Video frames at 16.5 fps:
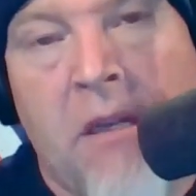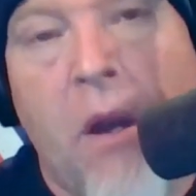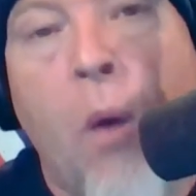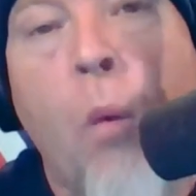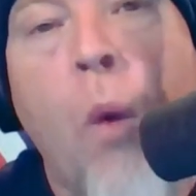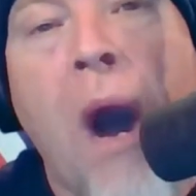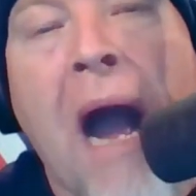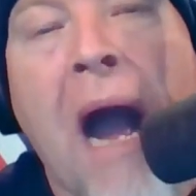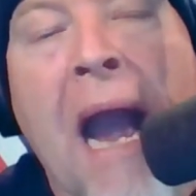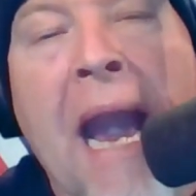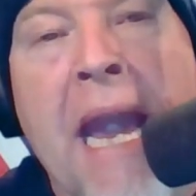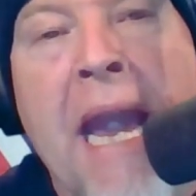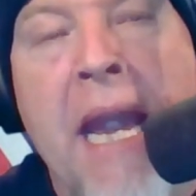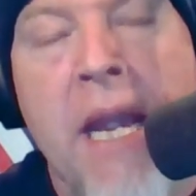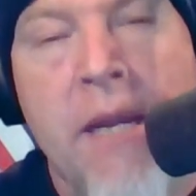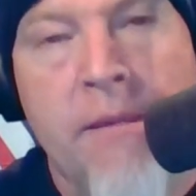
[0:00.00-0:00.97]

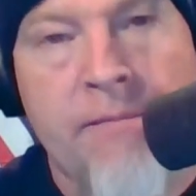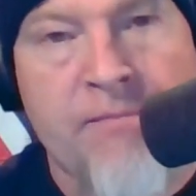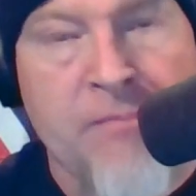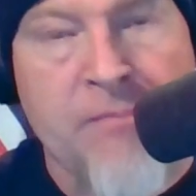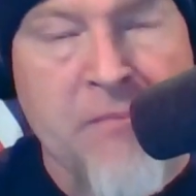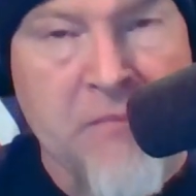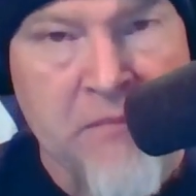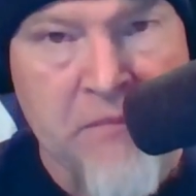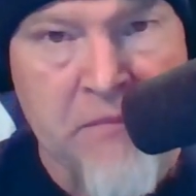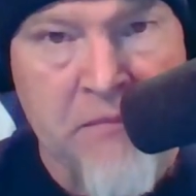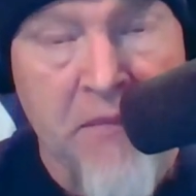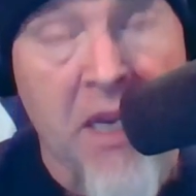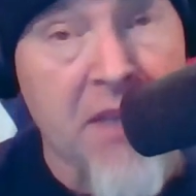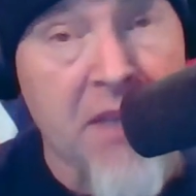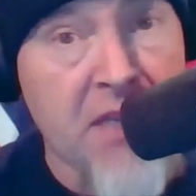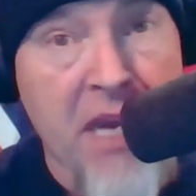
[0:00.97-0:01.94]
Why?
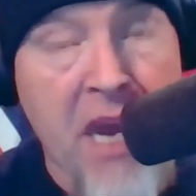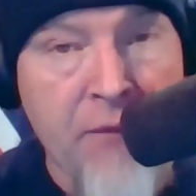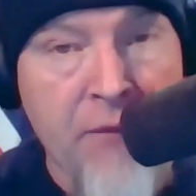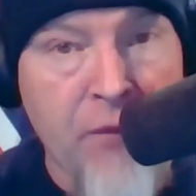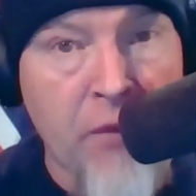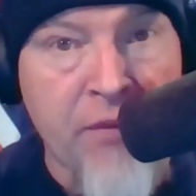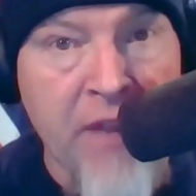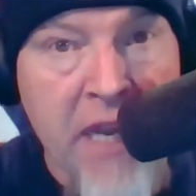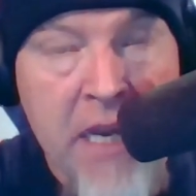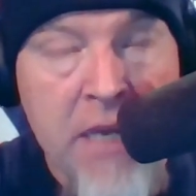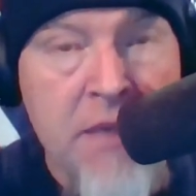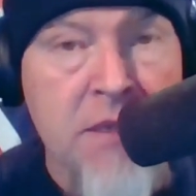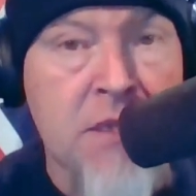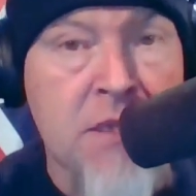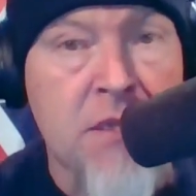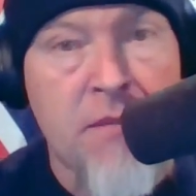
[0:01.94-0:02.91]
Because of hateful
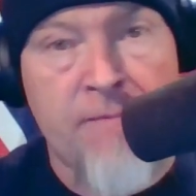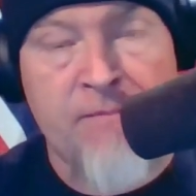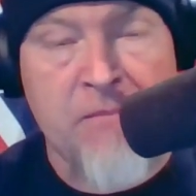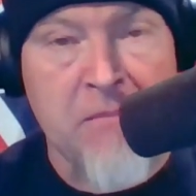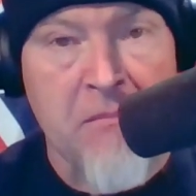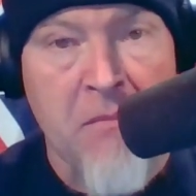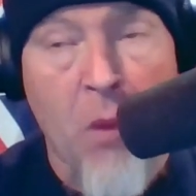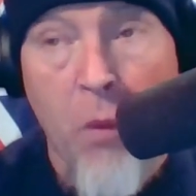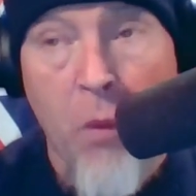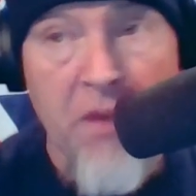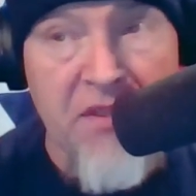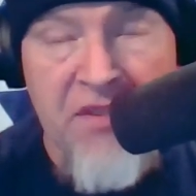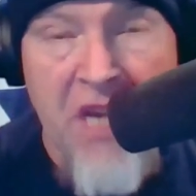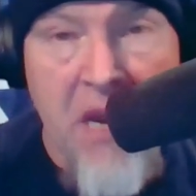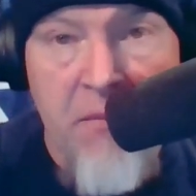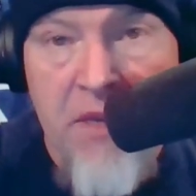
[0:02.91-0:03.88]
things?
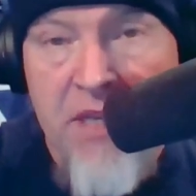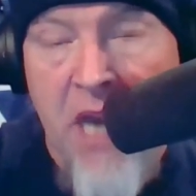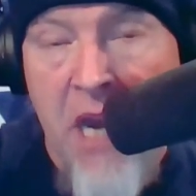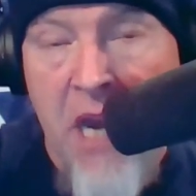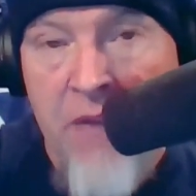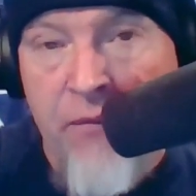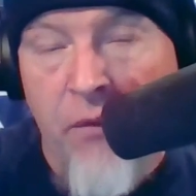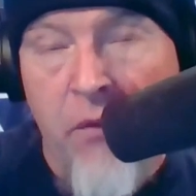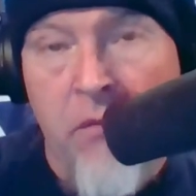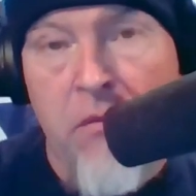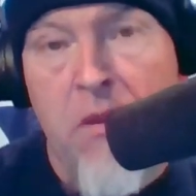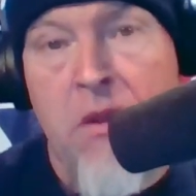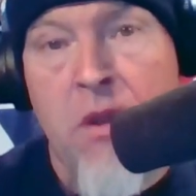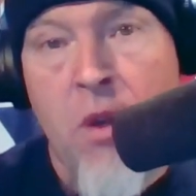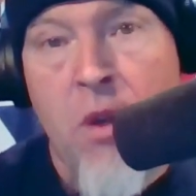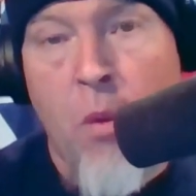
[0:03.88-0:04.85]
What's deemed as hateful?
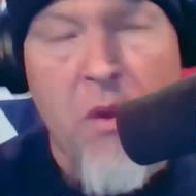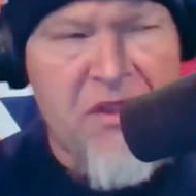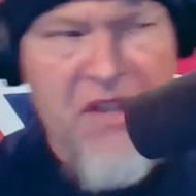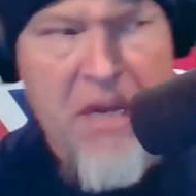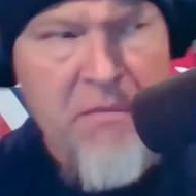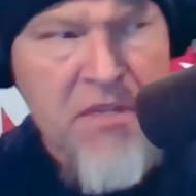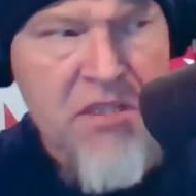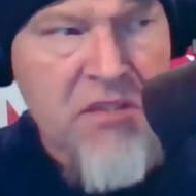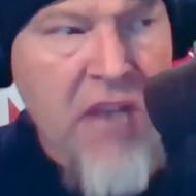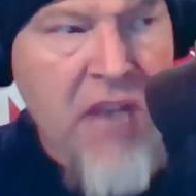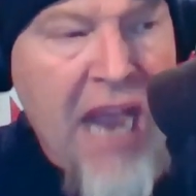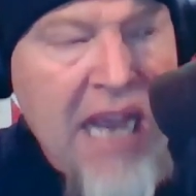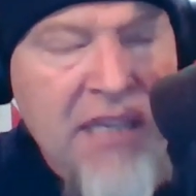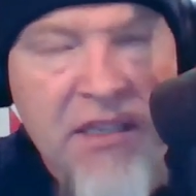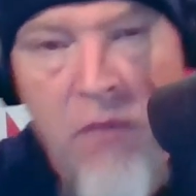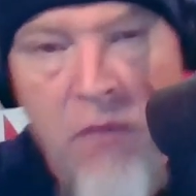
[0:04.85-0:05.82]
What's deemed as
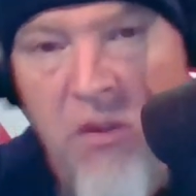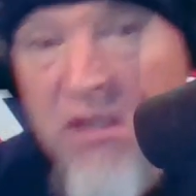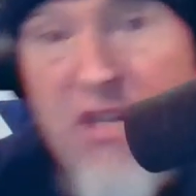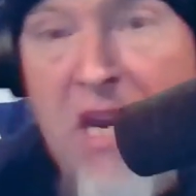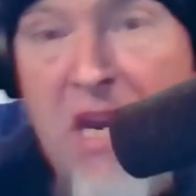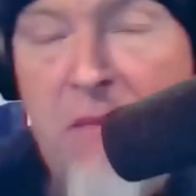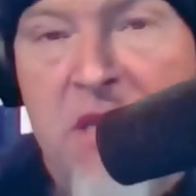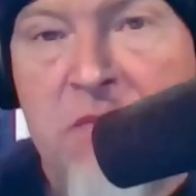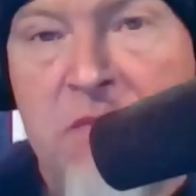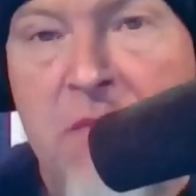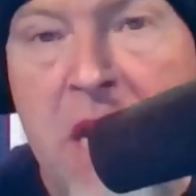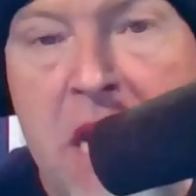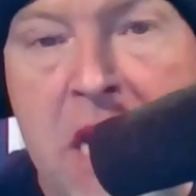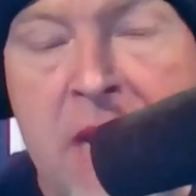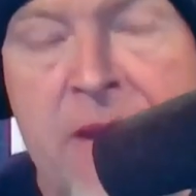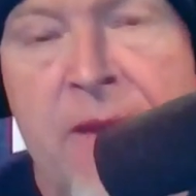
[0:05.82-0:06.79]
nasty? What's deemed as
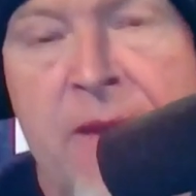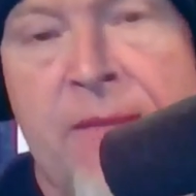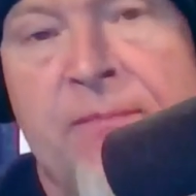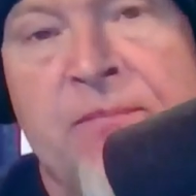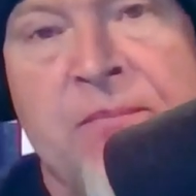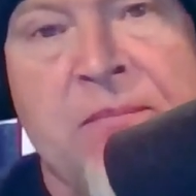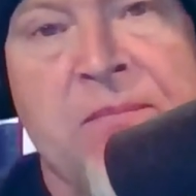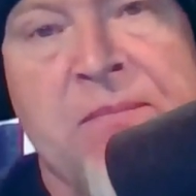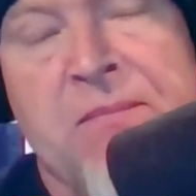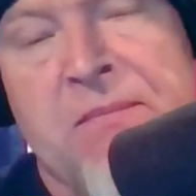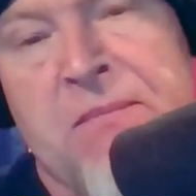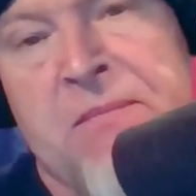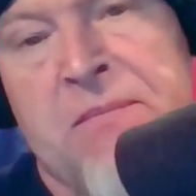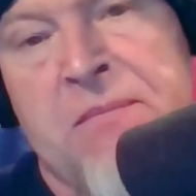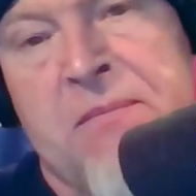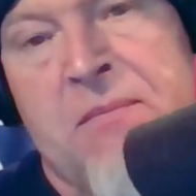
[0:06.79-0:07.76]
mean?
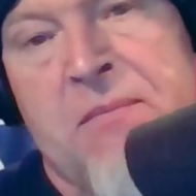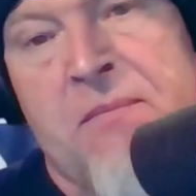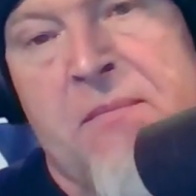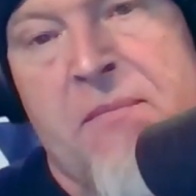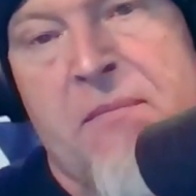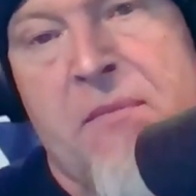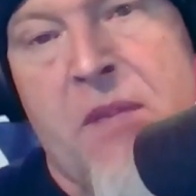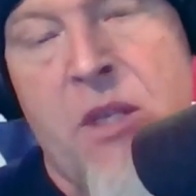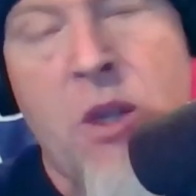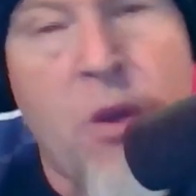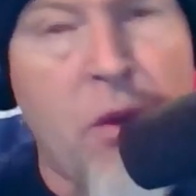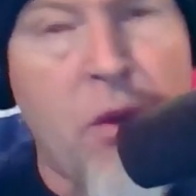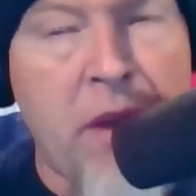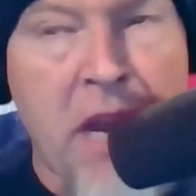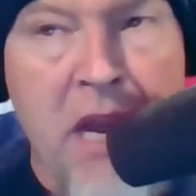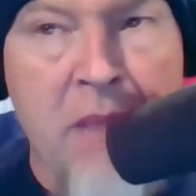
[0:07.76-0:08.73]
You
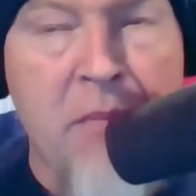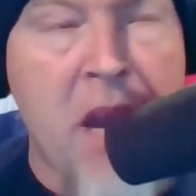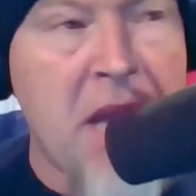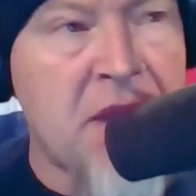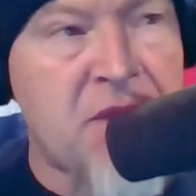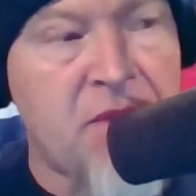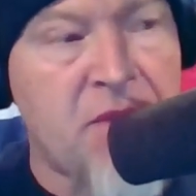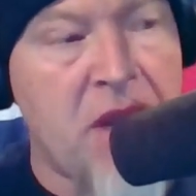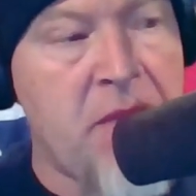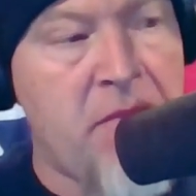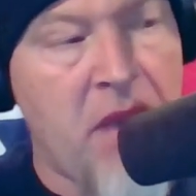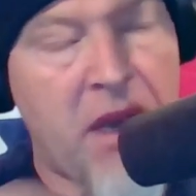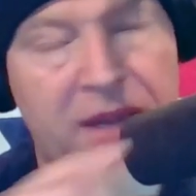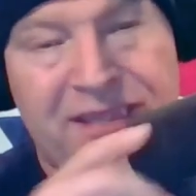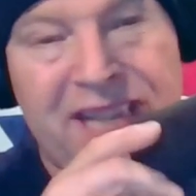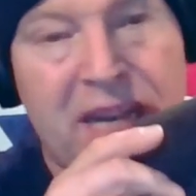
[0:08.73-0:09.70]
go to any mainstream
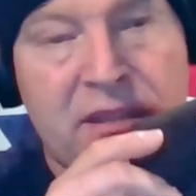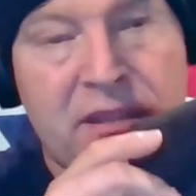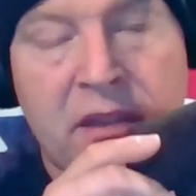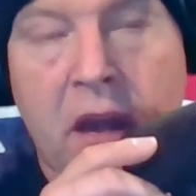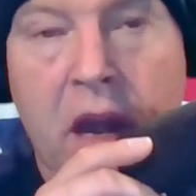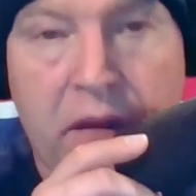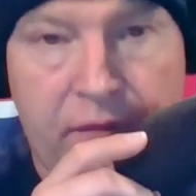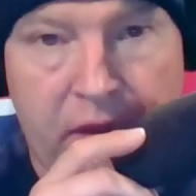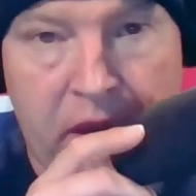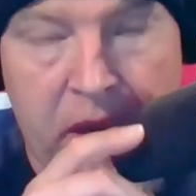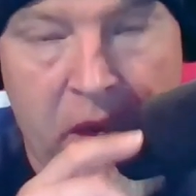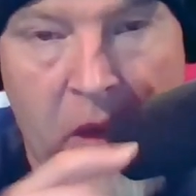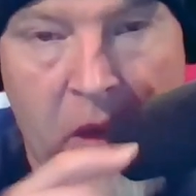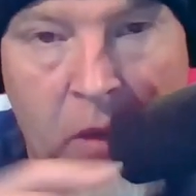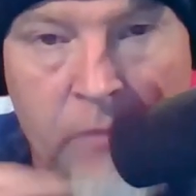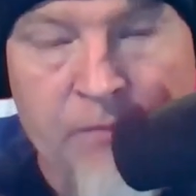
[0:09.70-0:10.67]
TikTok
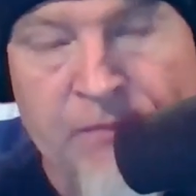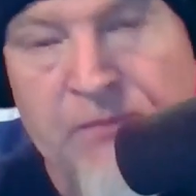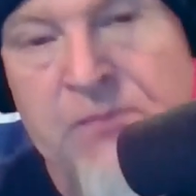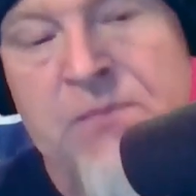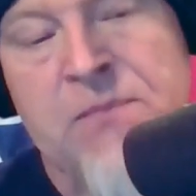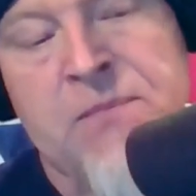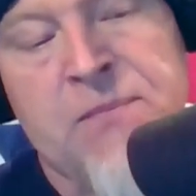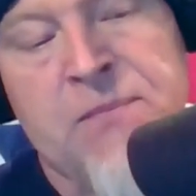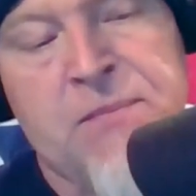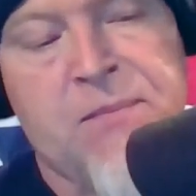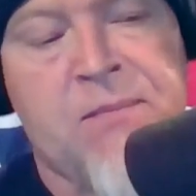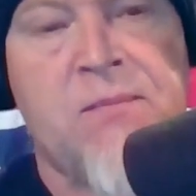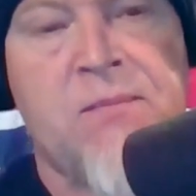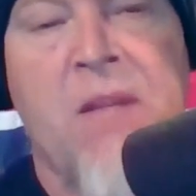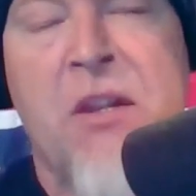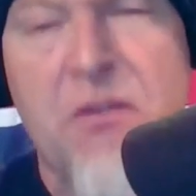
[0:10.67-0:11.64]
video,
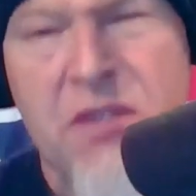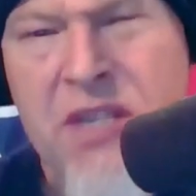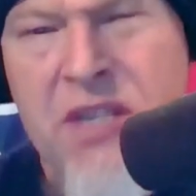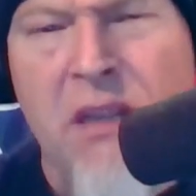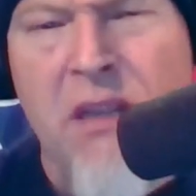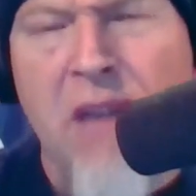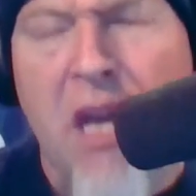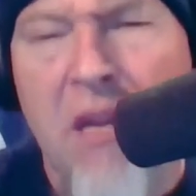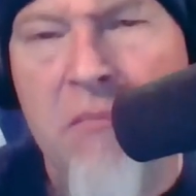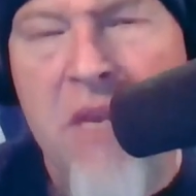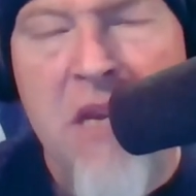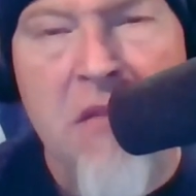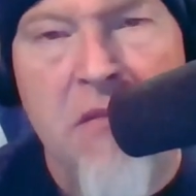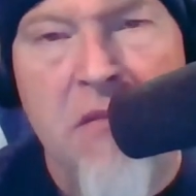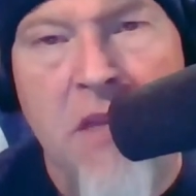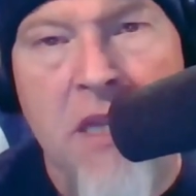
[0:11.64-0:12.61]
and you see a lot of
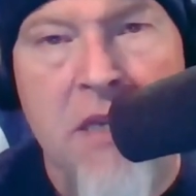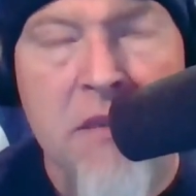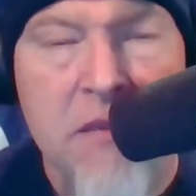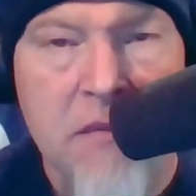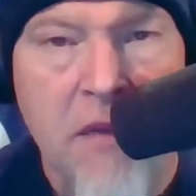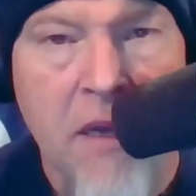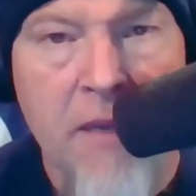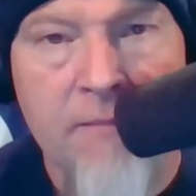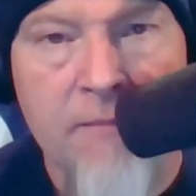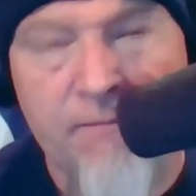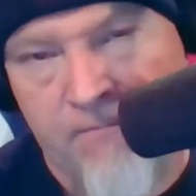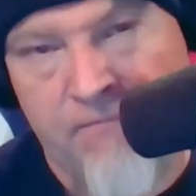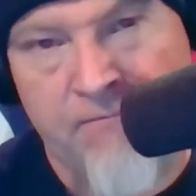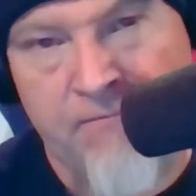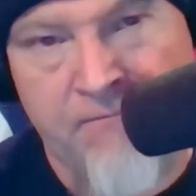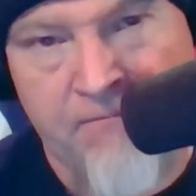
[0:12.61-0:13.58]
mean things done.
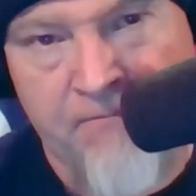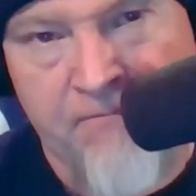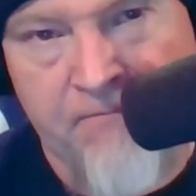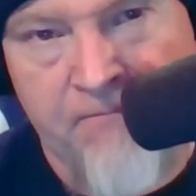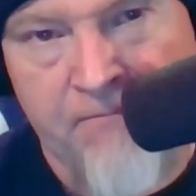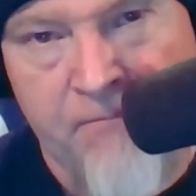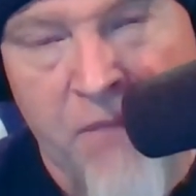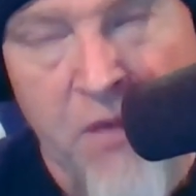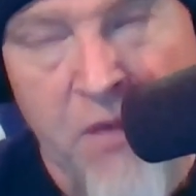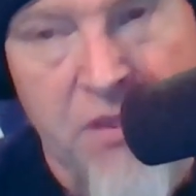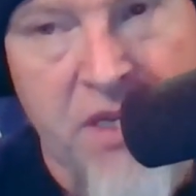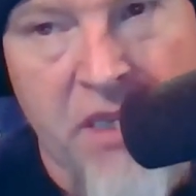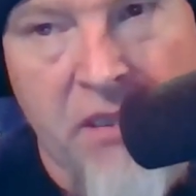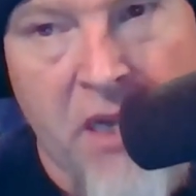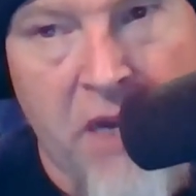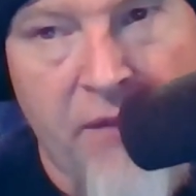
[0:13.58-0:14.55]
You
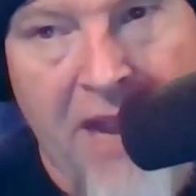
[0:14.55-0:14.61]
see a lot of